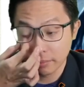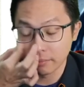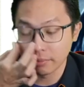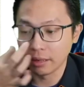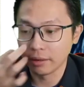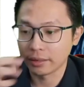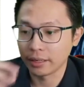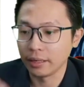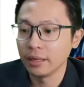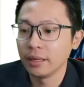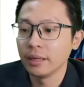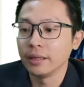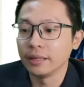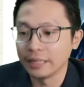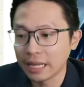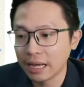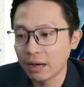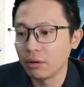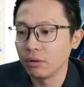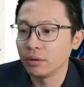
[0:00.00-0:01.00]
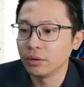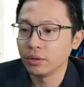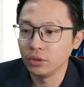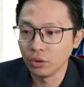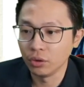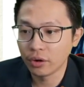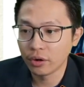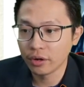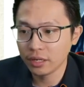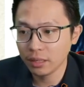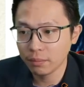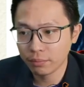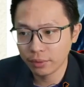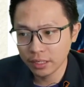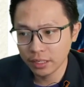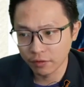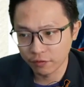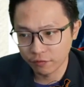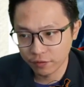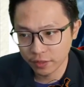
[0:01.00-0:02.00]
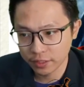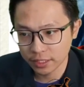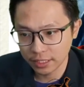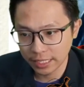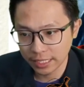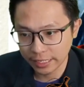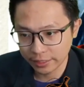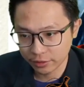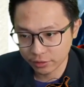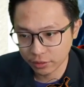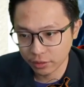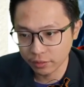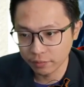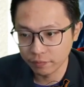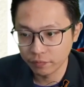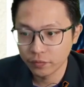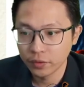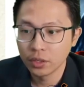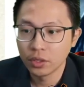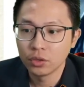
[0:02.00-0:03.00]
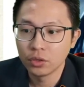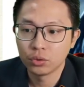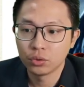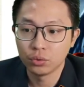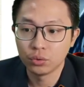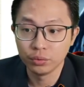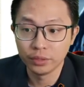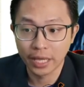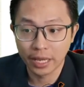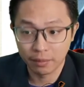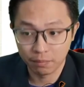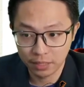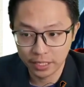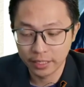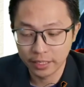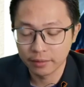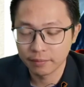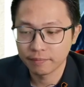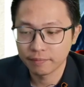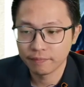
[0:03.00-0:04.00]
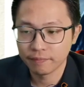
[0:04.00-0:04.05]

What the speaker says: Okay. Now, you already bring the first electron to that plate.